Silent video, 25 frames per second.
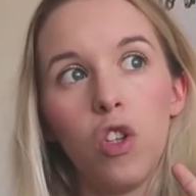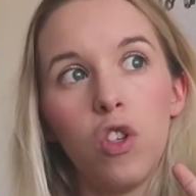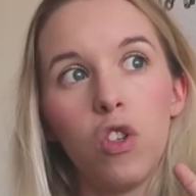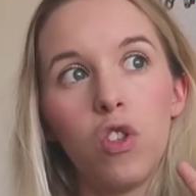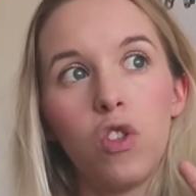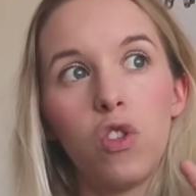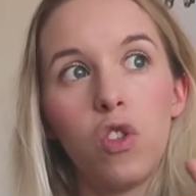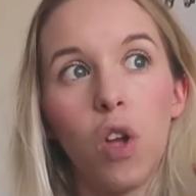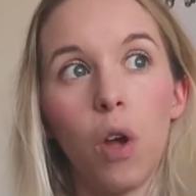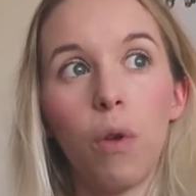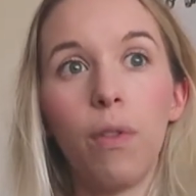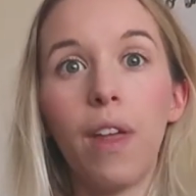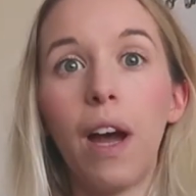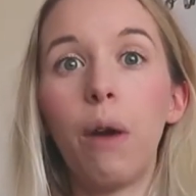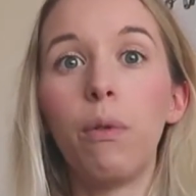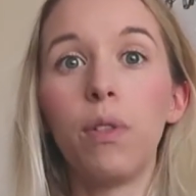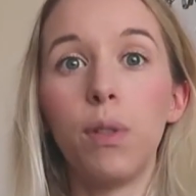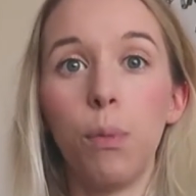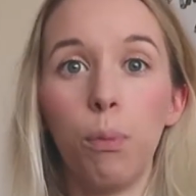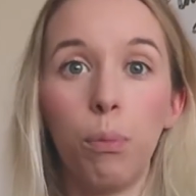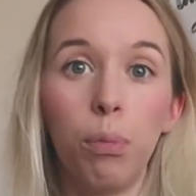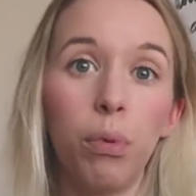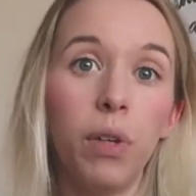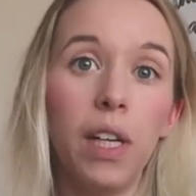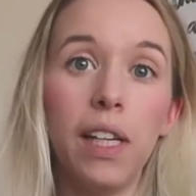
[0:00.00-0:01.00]
So that was
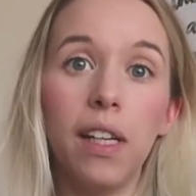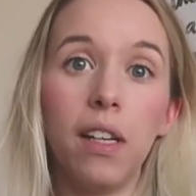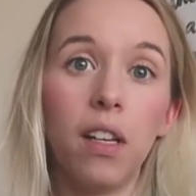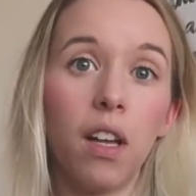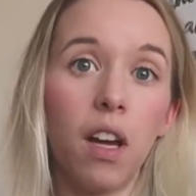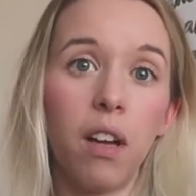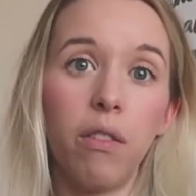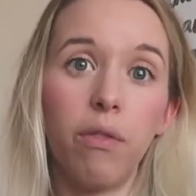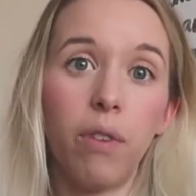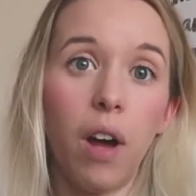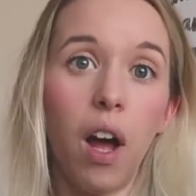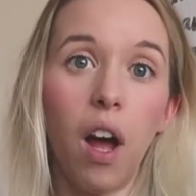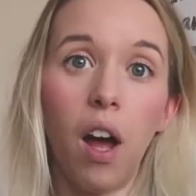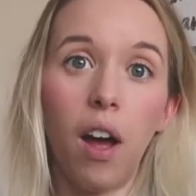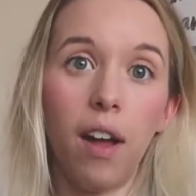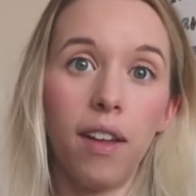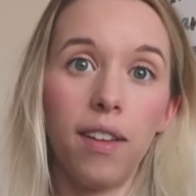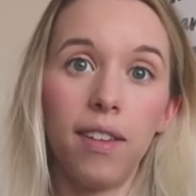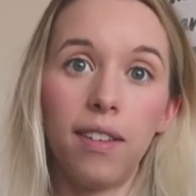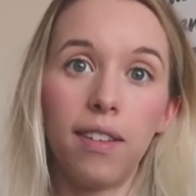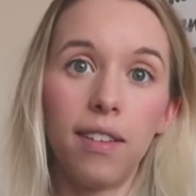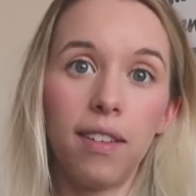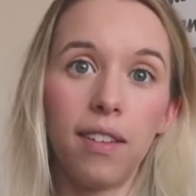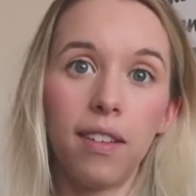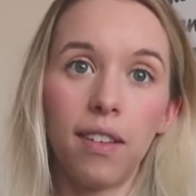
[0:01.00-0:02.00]
a brilliant night for
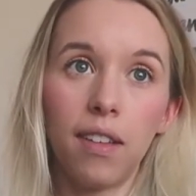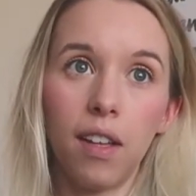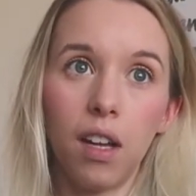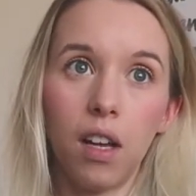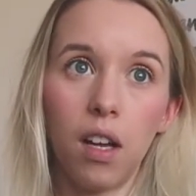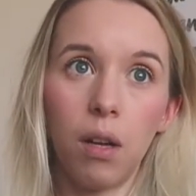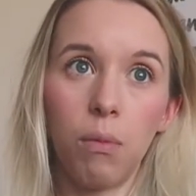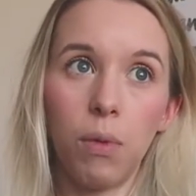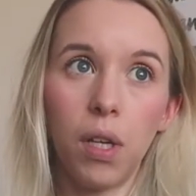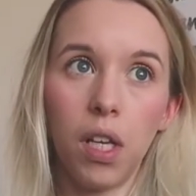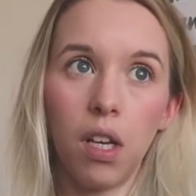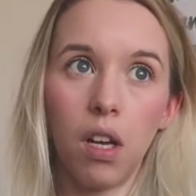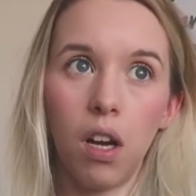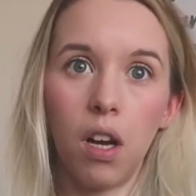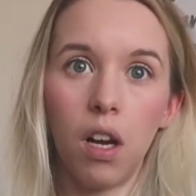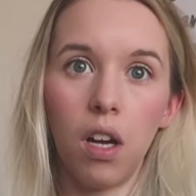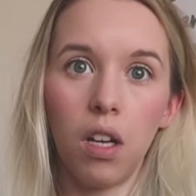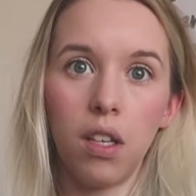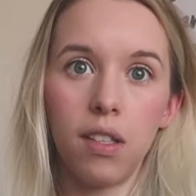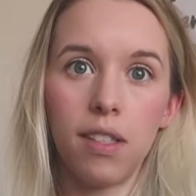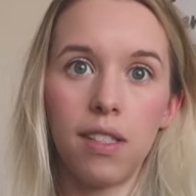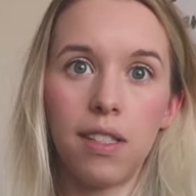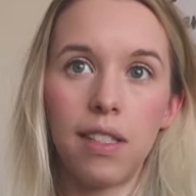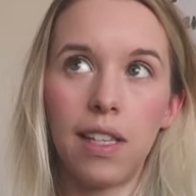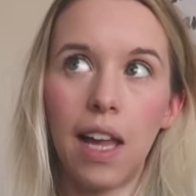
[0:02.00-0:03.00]
us. I mean,
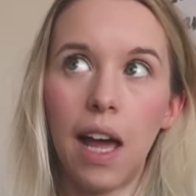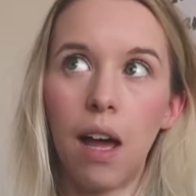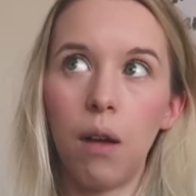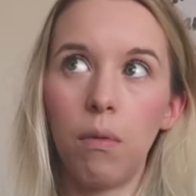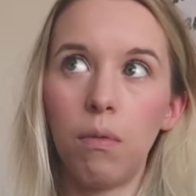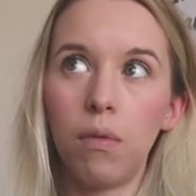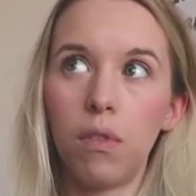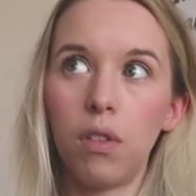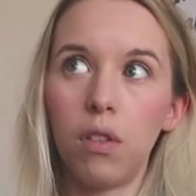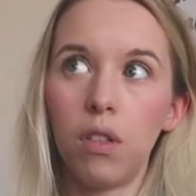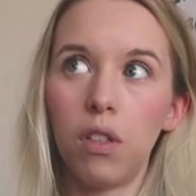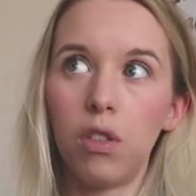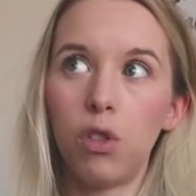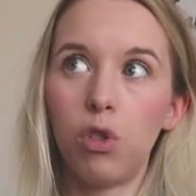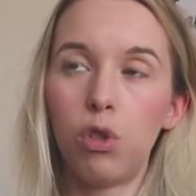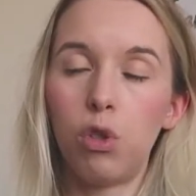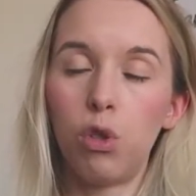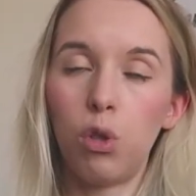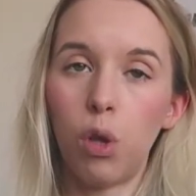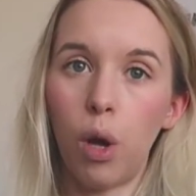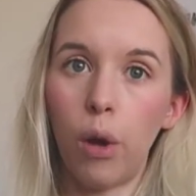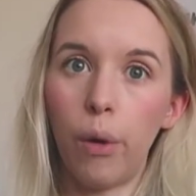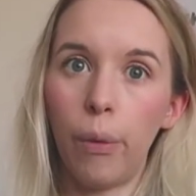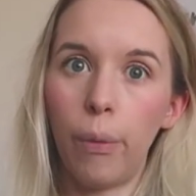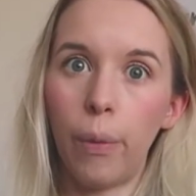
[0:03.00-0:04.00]
I slept
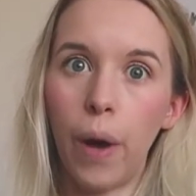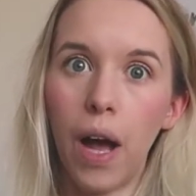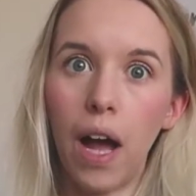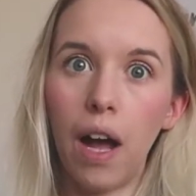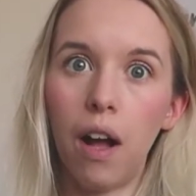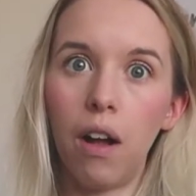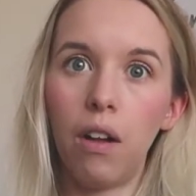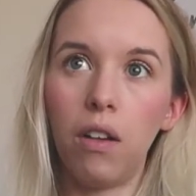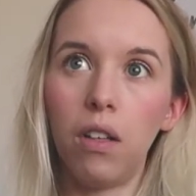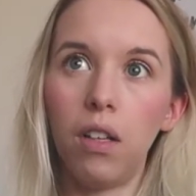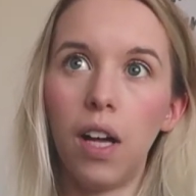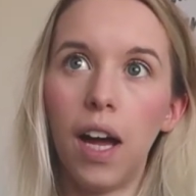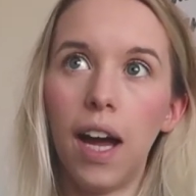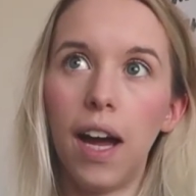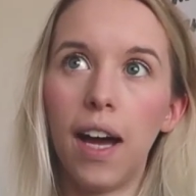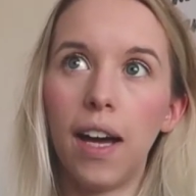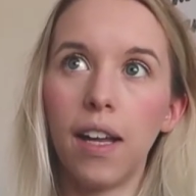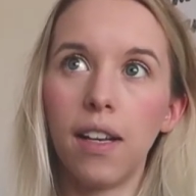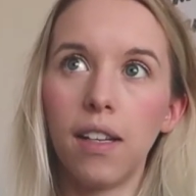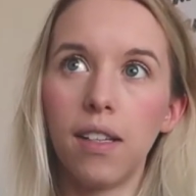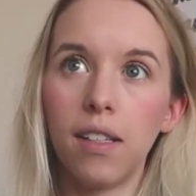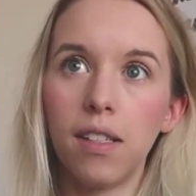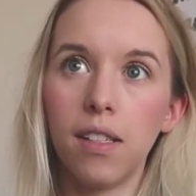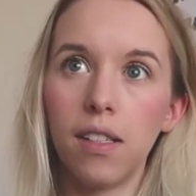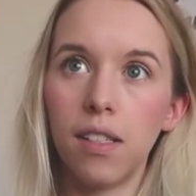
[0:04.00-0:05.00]
so well,
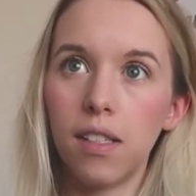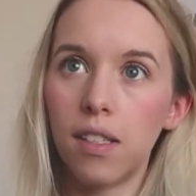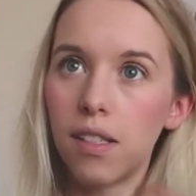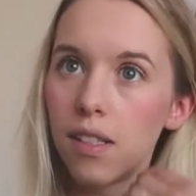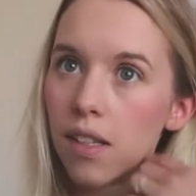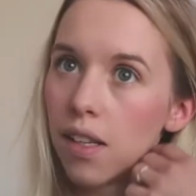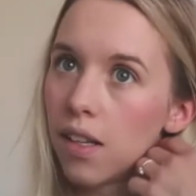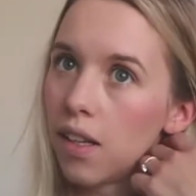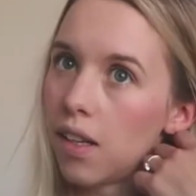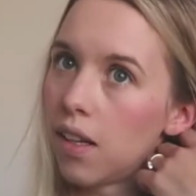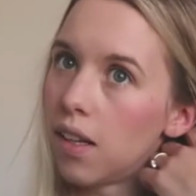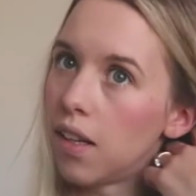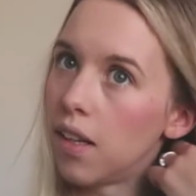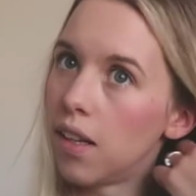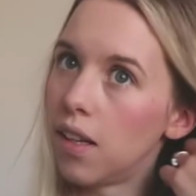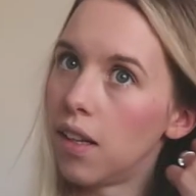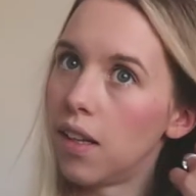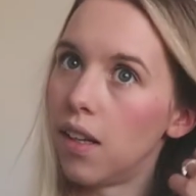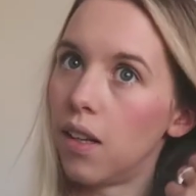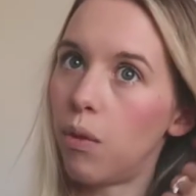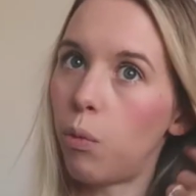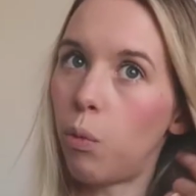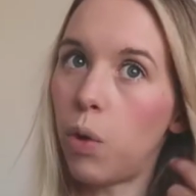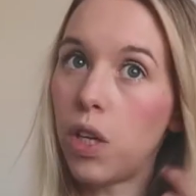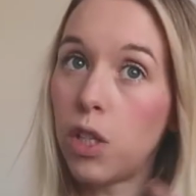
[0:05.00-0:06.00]
and
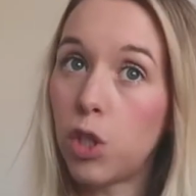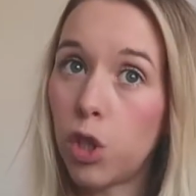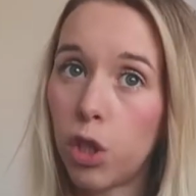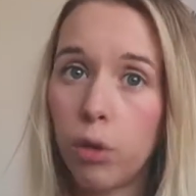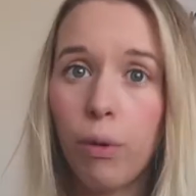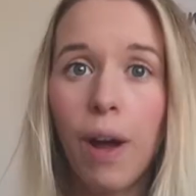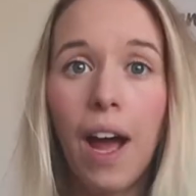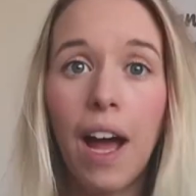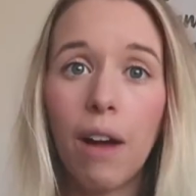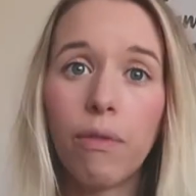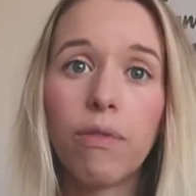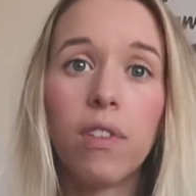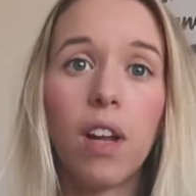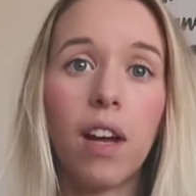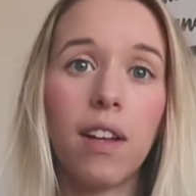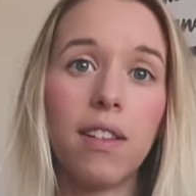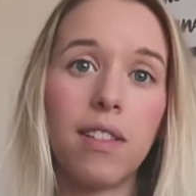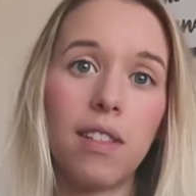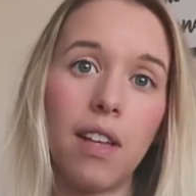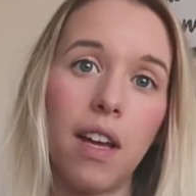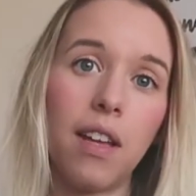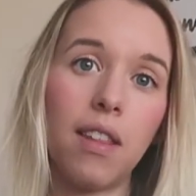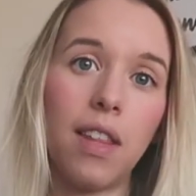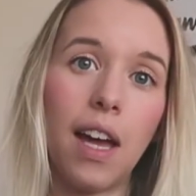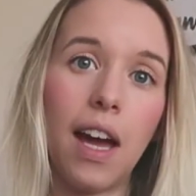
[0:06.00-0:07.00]
we do have
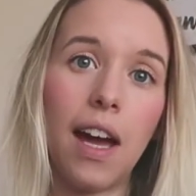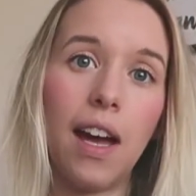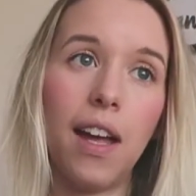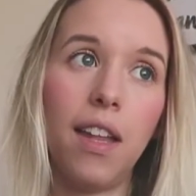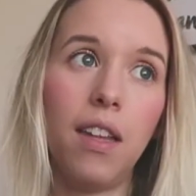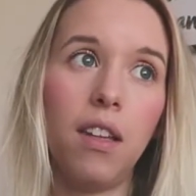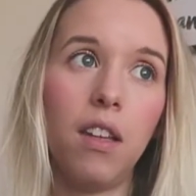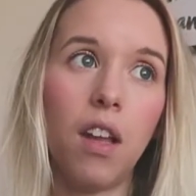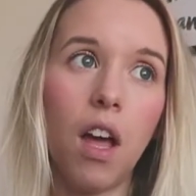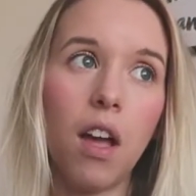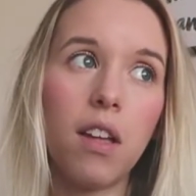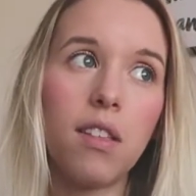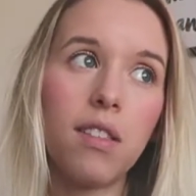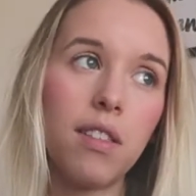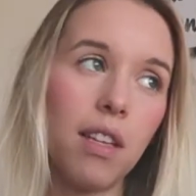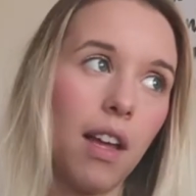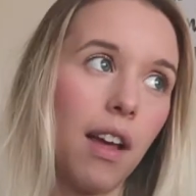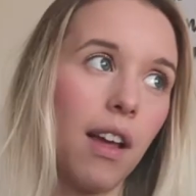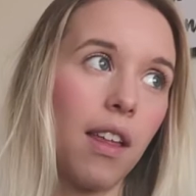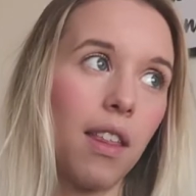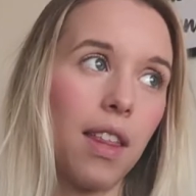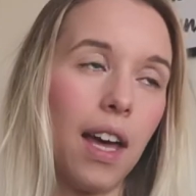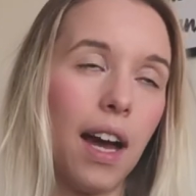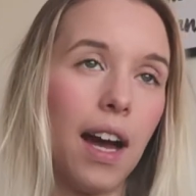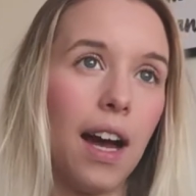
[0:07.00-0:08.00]
nights like that, and nights
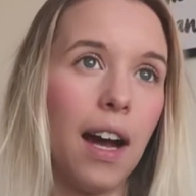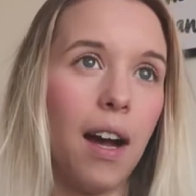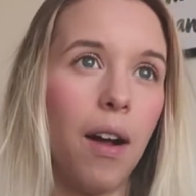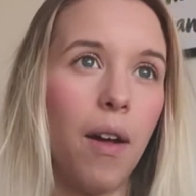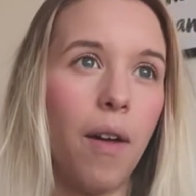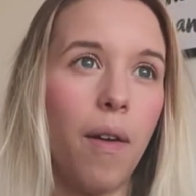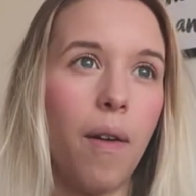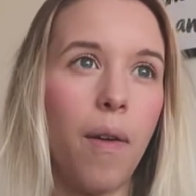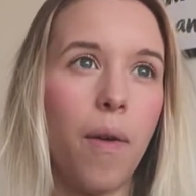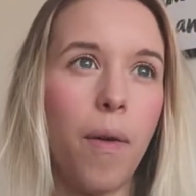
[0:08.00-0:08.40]
like that,